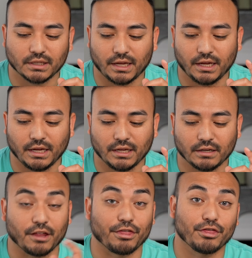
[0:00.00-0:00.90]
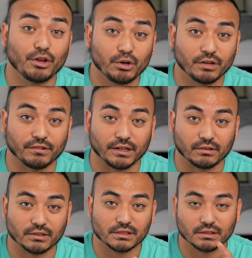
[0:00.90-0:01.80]
and 1/3 of an
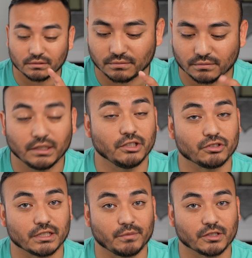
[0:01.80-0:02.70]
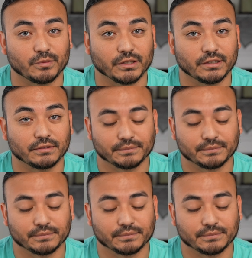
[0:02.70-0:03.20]
ounce. Interesting measurement there.